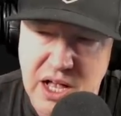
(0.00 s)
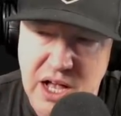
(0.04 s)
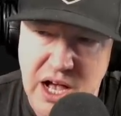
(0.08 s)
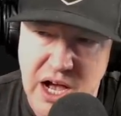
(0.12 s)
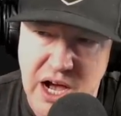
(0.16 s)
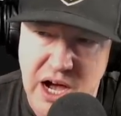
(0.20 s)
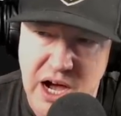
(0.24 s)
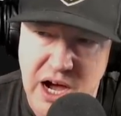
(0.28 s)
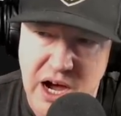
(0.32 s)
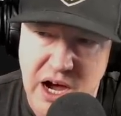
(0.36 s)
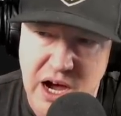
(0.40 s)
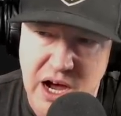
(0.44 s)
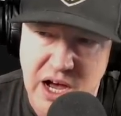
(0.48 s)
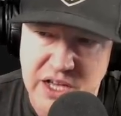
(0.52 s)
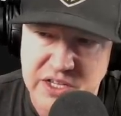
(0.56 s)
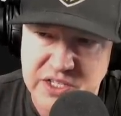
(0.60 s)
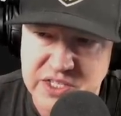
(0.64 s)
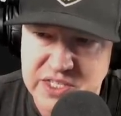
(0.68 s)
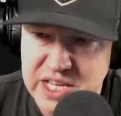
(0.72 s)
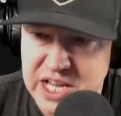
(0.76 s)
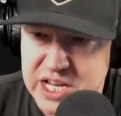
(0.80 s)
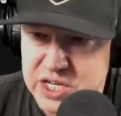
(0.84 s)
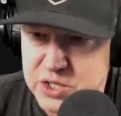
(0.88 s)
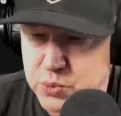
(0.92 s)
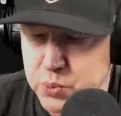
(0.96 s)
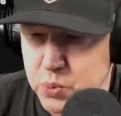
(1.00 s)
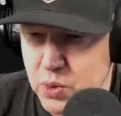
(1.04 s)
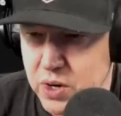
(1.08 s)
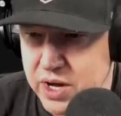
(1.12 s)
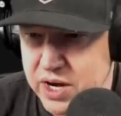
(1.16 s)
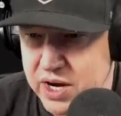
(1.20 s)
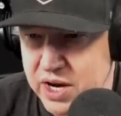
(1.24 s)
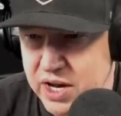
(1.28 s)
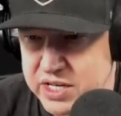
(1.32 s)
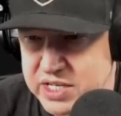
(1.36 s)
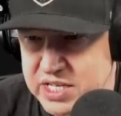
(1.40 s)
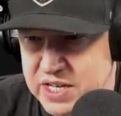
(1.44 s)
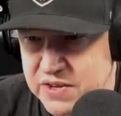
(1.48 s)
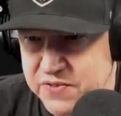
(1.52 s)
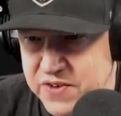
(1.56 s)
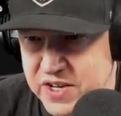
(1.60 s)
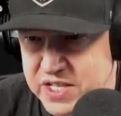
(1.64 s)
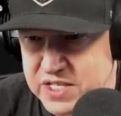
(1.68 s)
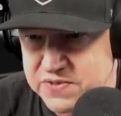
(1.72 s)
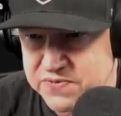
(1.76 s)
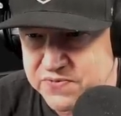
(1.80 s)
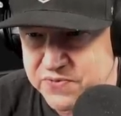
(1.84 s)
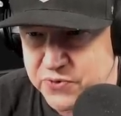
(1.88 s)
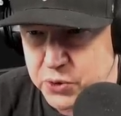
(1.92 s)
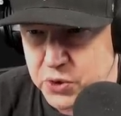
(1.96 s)
Uh, stage one on
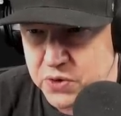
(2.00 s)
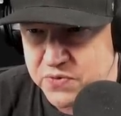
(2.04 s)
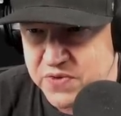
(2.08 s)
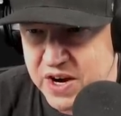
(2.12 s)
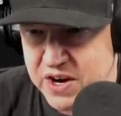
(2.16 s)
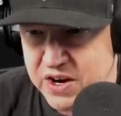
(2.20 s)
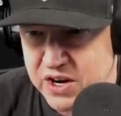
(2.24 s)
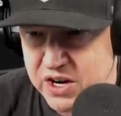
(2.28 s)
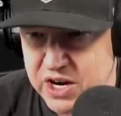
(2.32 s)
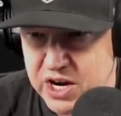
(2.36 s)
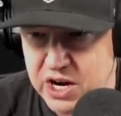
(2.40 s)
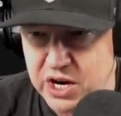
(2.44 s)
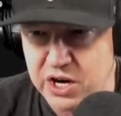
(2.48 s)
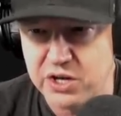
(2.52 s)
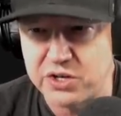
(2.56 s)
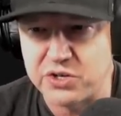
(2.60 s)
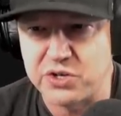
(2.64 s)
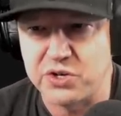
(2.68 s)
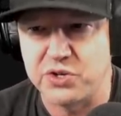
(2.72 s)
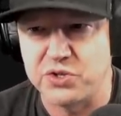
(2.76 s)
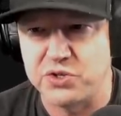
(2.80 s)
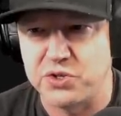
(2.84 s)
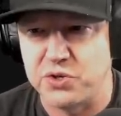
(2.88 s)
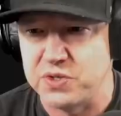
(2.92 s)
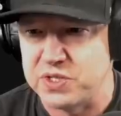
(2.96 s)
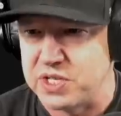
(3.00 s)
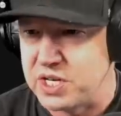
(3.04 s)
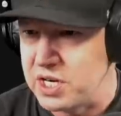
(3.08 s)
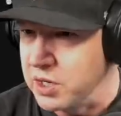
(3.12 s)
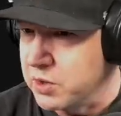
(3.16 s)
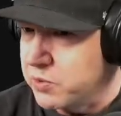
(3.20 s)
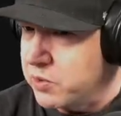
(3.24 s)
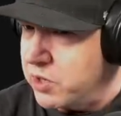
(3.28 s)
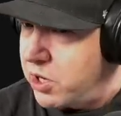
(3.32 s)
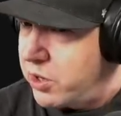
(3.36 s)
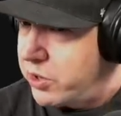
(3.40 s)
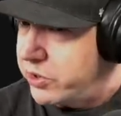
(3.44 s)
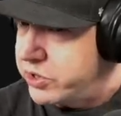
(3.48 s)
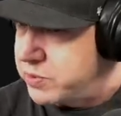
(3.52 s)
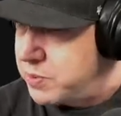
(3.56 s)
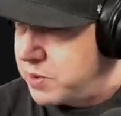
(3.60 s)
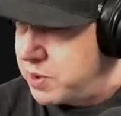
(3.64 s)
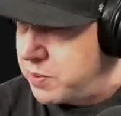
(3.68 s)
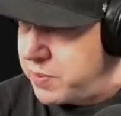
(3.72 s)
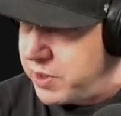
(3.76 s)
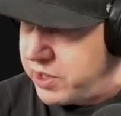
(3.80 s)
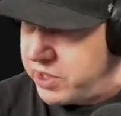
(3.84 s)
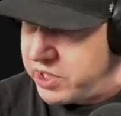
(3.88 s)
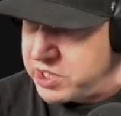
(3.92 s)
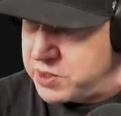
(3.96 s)
defense, fortify your characters using ultimate
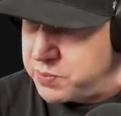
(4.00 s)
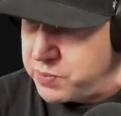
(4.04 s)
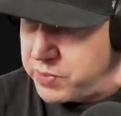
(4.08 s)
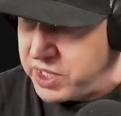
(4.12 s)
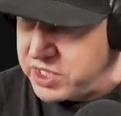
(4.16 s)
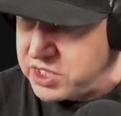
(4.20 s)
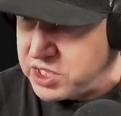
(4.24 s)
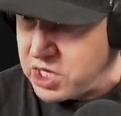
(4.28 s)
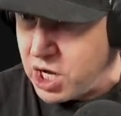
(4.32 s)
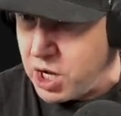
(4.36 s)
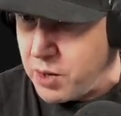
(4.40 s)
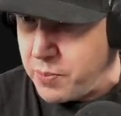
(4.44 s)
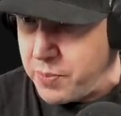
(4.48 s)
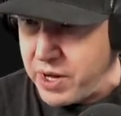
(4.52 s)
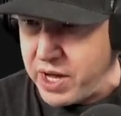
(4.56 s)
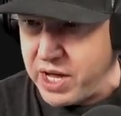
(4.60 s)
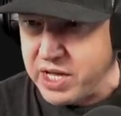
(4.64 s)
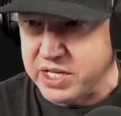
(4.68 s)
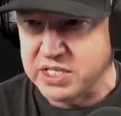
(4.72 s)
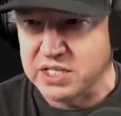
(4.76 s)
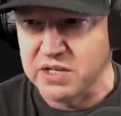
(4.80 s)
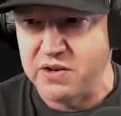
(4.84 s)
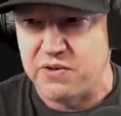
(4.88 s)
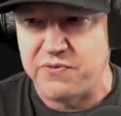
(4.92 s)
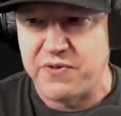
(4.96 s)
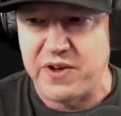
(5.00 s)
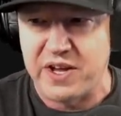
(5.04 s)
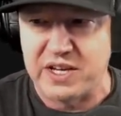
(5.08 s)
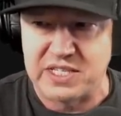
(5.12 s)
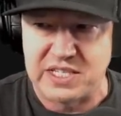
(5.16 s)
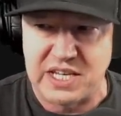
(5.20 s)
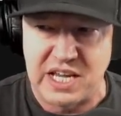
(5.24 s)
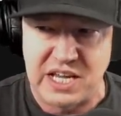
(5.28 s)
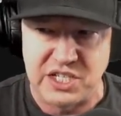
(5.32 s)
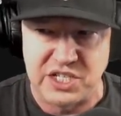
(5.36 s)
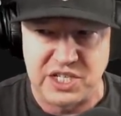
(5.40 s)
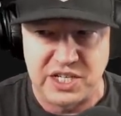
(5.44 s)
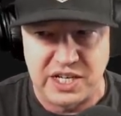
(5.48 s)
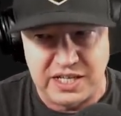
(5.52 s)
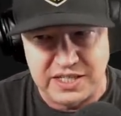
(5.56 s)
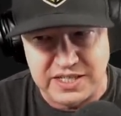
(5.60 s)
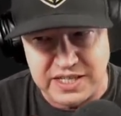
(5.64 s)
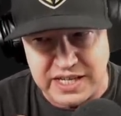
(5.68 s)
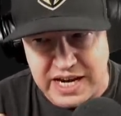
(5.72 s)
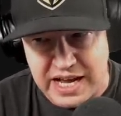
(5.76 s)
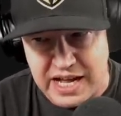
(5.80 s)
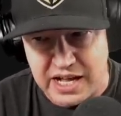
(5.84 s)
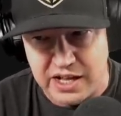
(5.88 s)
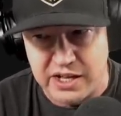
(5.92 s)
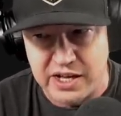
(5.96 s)
ability spreads all positive effects Stage and ace
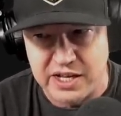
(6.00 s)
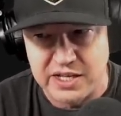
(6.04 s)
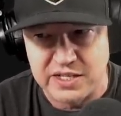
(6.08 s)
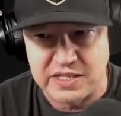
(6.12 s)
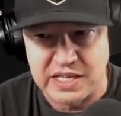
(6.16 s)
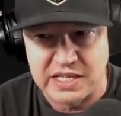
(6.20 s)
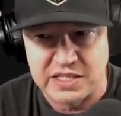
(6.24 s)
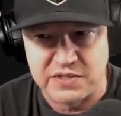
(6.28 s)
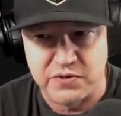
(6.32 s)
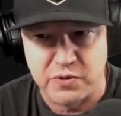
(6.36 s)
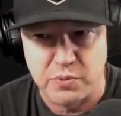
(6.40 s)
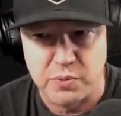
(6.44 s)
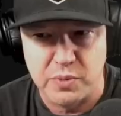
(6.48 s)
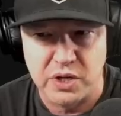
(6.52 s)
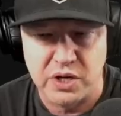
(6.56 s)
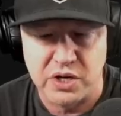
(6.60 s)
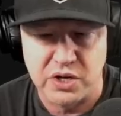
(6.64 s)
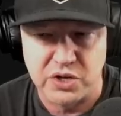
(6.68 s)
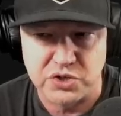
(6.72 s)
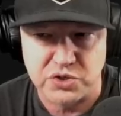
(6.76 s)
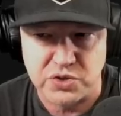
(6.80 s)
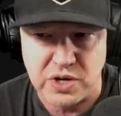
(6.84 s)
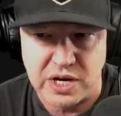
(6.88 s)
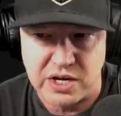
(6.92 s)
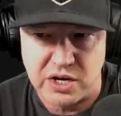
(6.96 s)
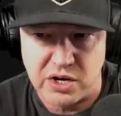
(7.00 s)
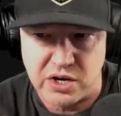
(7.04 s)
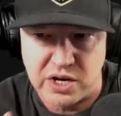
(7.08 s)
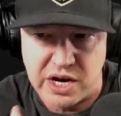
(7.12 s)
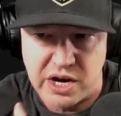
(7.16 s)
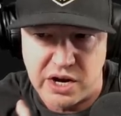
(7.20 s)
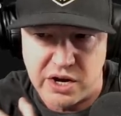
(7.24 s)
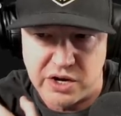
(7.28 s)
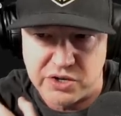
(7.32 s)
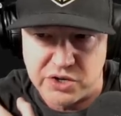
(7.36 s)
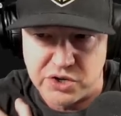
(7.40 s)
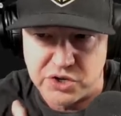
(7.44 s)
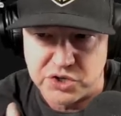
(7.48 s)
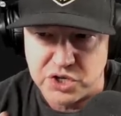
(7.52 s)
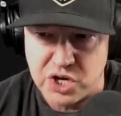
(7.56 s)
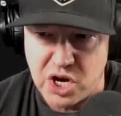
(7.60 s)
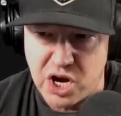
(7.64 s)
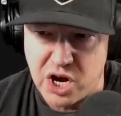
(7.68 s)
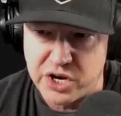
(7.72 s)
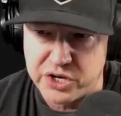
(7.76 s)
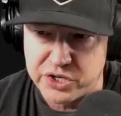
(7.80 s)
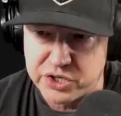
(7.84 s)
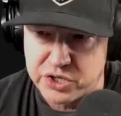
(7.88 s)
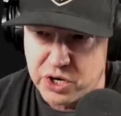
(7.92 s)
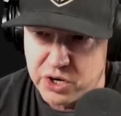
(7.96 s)
and allies. That's familiar. Strike your characters
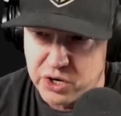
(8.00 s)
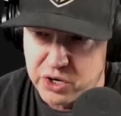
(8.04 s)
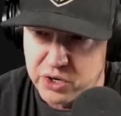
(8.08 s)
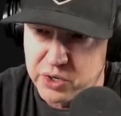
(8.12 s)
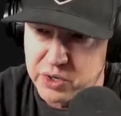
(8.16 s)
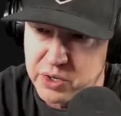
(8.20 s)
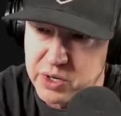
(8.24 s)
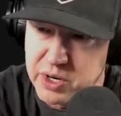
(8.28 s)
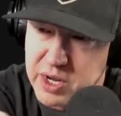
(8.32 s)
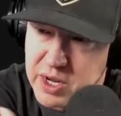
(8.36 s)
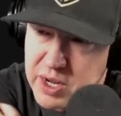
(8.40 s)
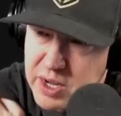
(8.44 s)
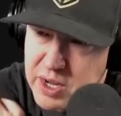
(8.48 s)
on turn.